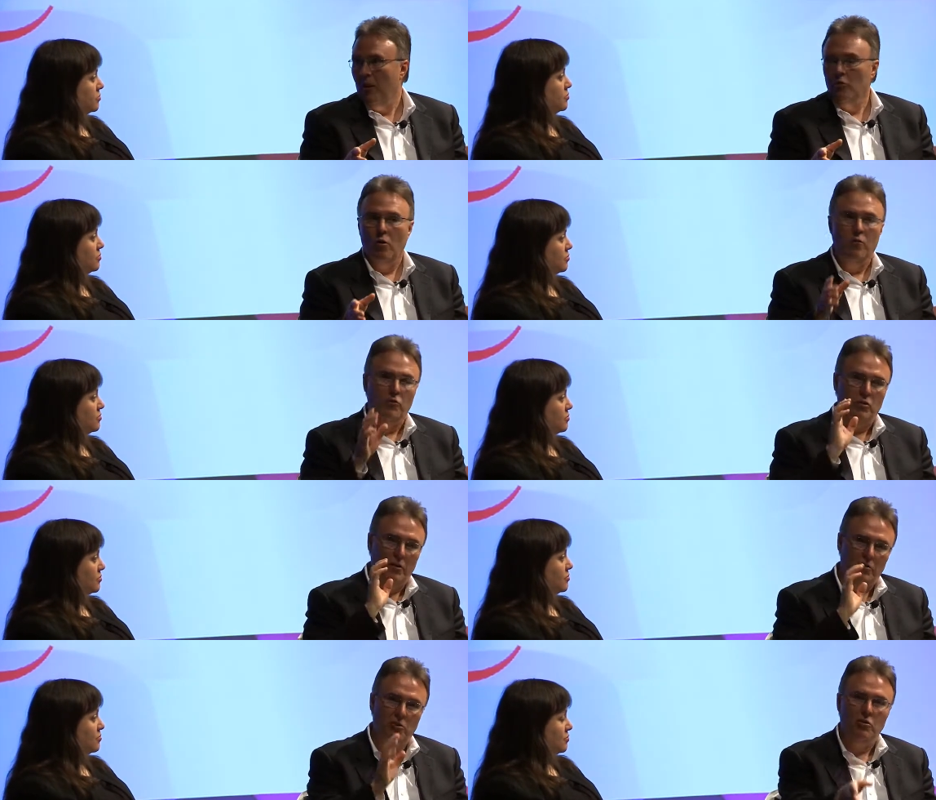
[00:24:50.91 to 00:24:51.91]
Speaker 1: So all of a
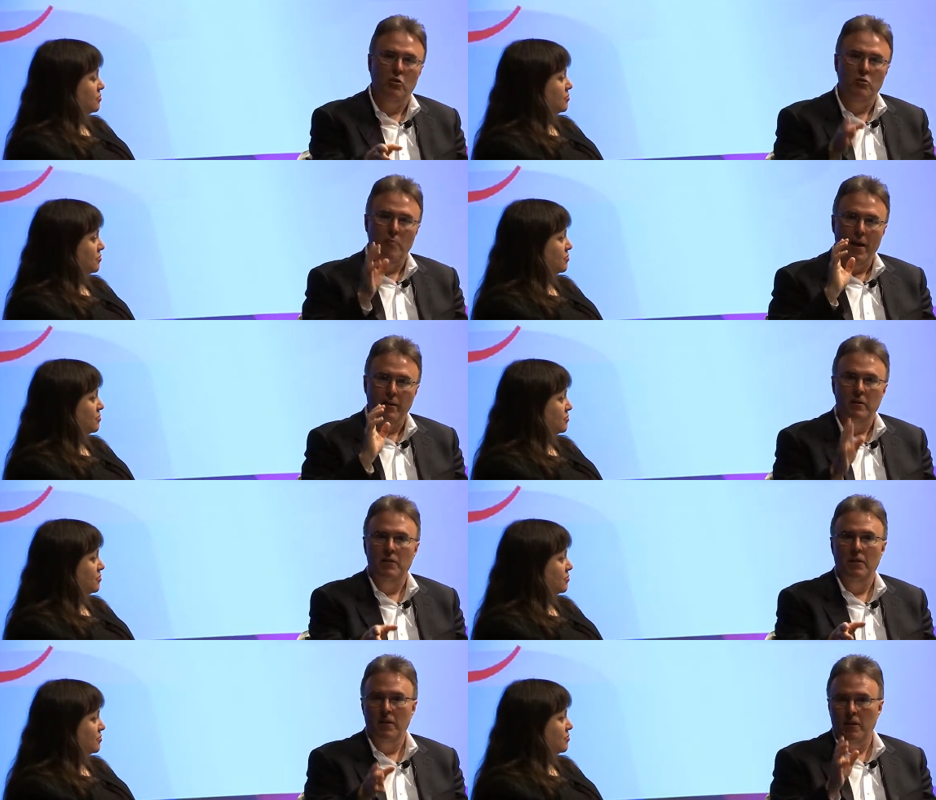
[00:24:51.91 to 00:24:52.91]
sudden, as it starts banging at
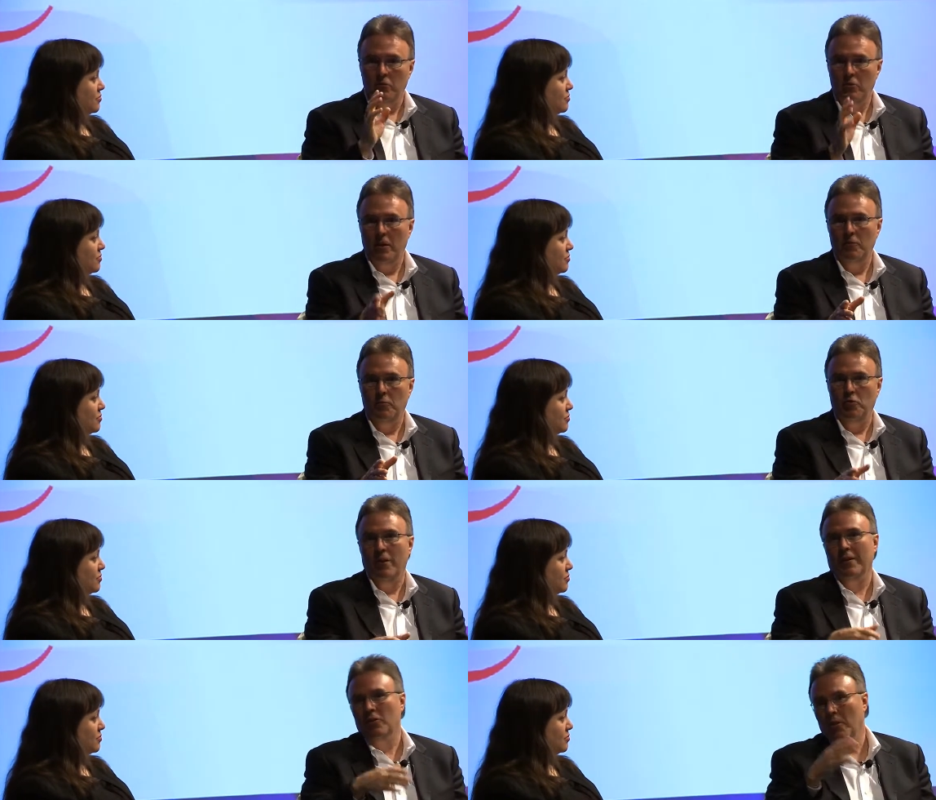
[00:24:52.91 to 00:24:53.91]
10,000 times per
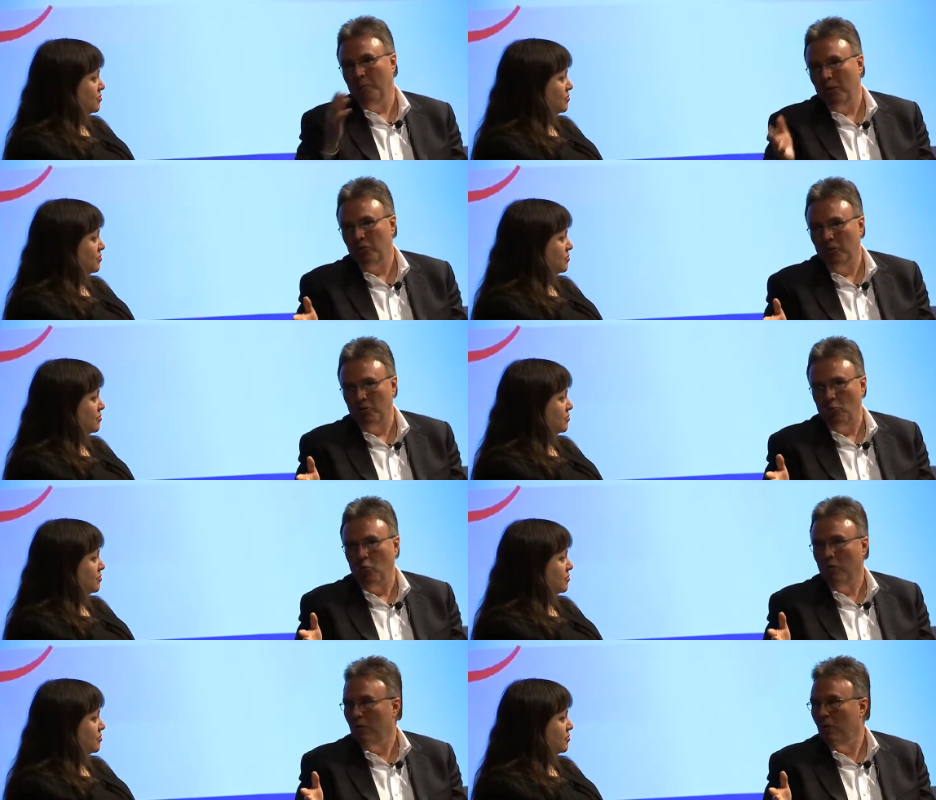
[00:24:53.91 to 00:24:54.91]
second, something else doesn't
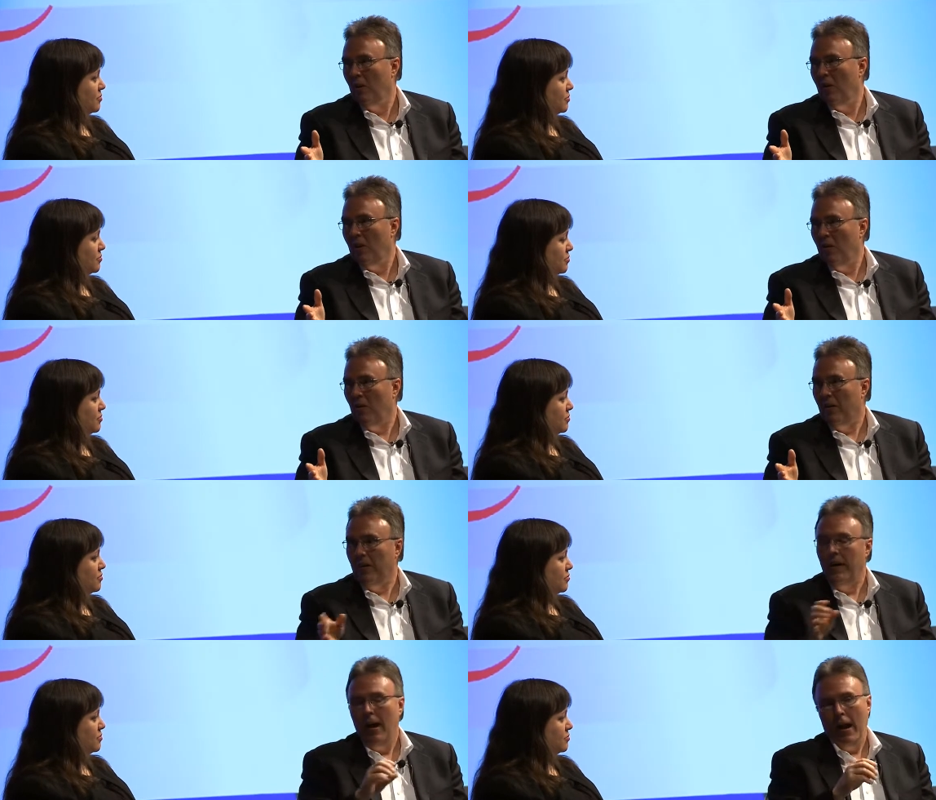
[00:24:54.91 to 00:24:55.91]
work,
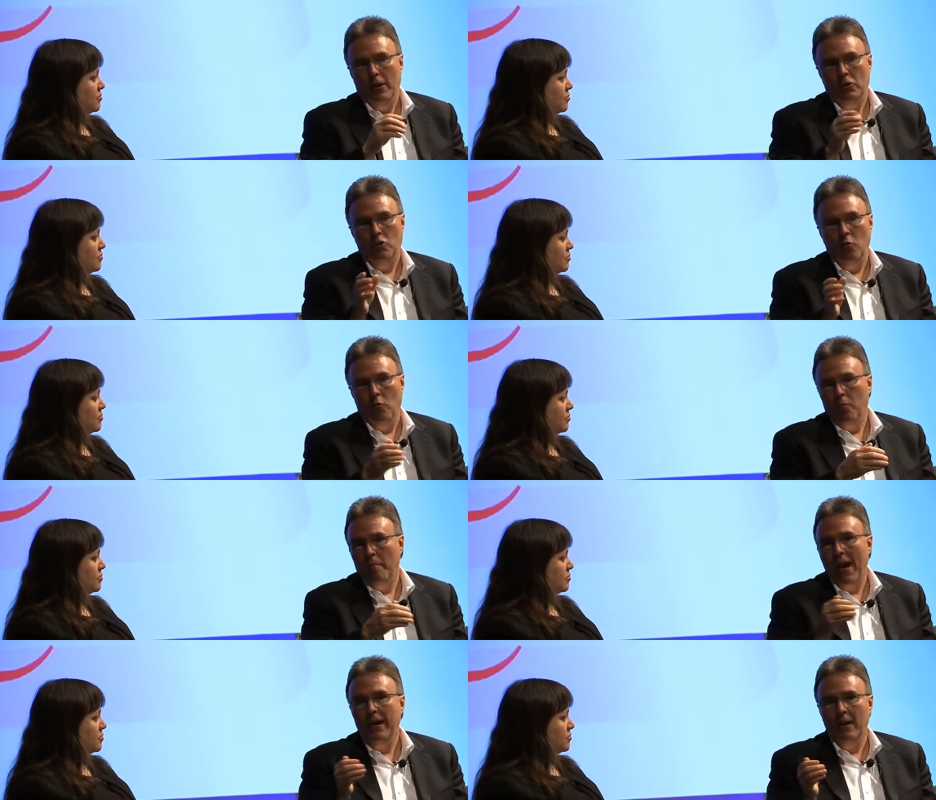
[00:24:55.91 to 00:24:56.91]
okay? And so we're
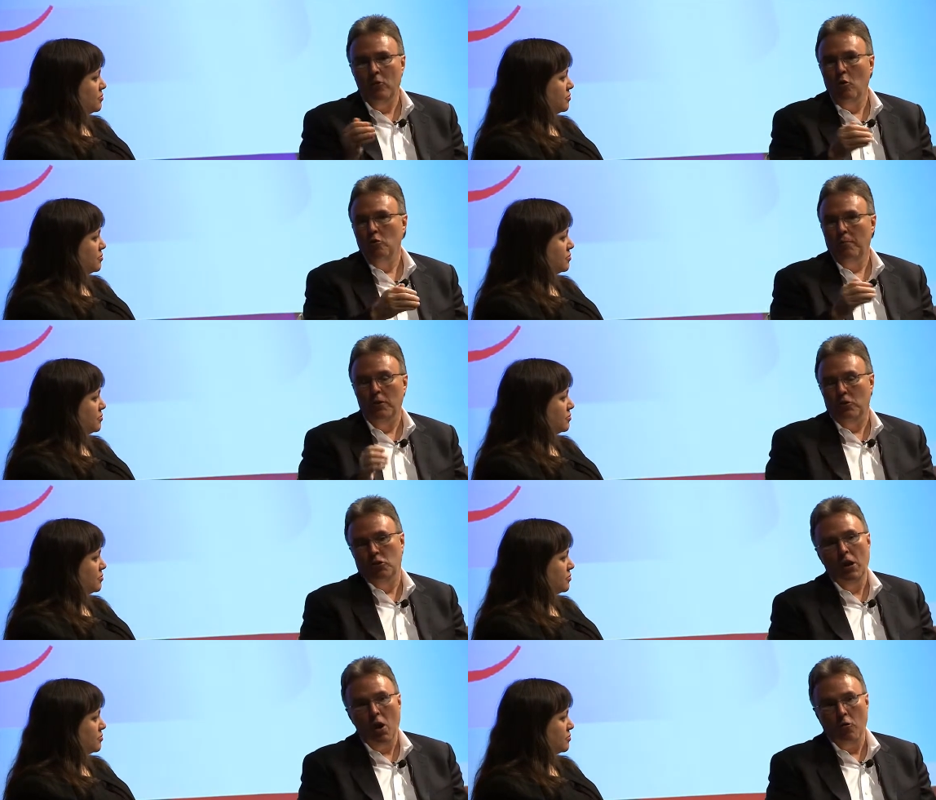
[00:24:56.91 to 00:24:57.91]
baking those
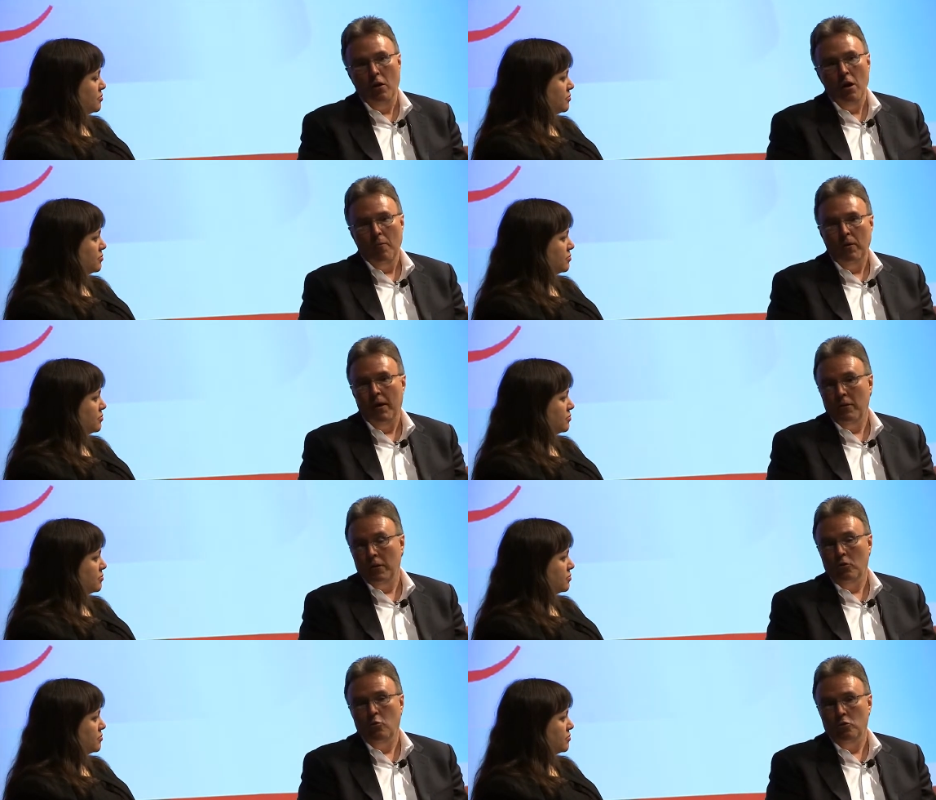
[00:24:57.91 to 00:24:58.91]
pieces out. But I
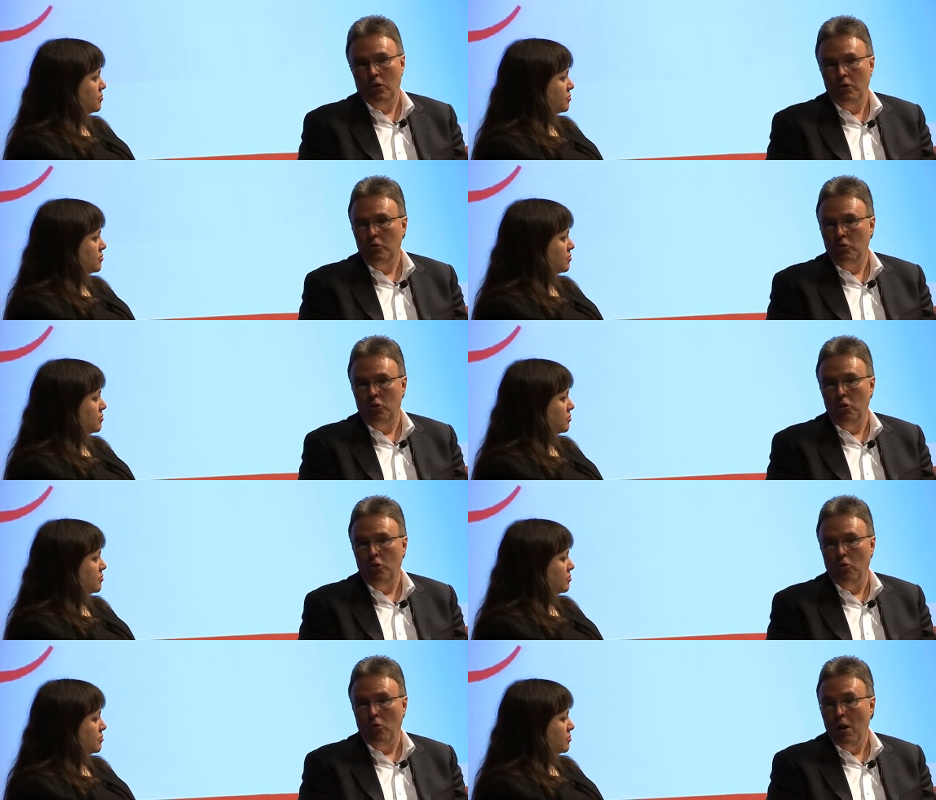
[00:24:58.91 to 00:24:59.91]
think towards the end of this
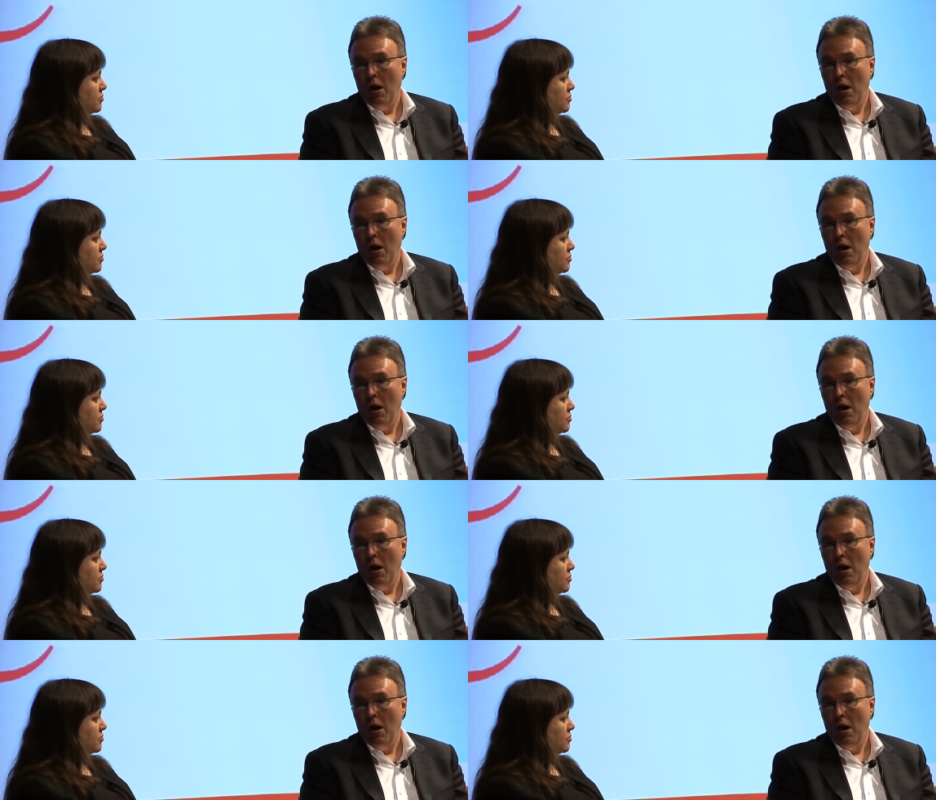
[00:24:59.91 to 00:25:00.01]
year,